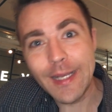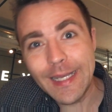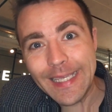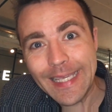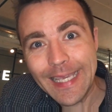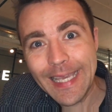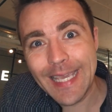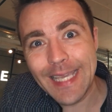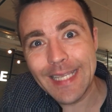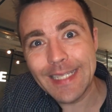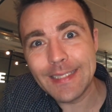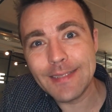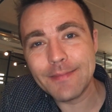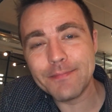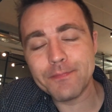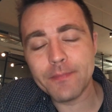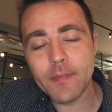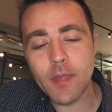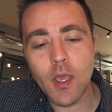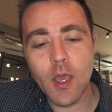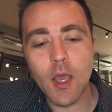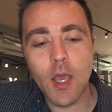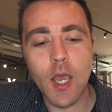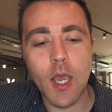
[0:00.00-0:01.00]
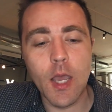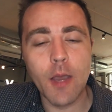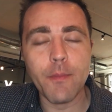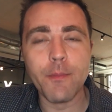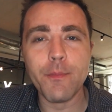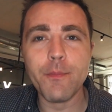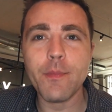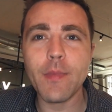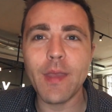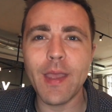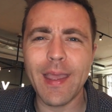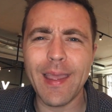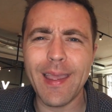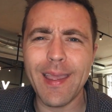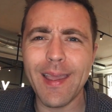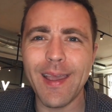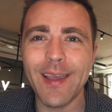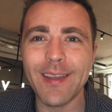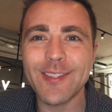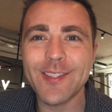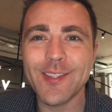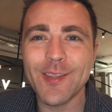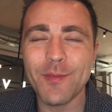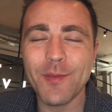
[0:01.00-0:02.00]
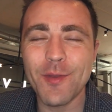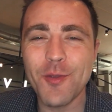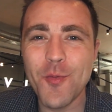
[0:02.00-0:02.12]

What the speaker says: Again, some